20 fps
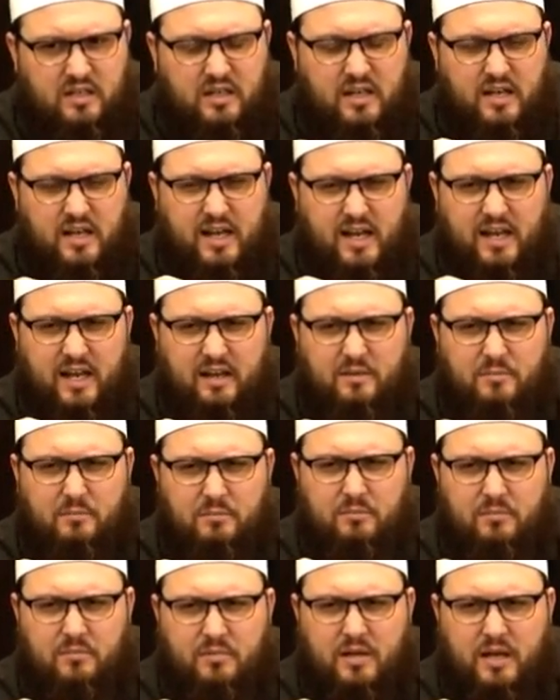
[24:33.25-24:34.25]
I am
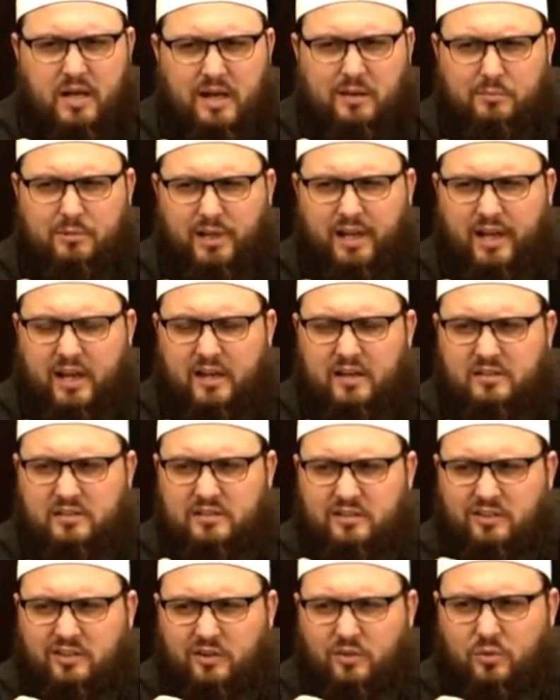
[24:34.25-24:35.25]
obligated to
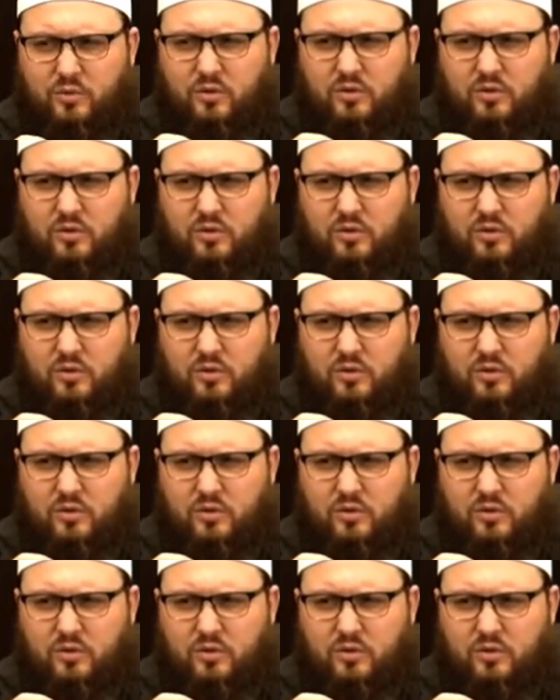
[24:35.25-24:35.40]
do.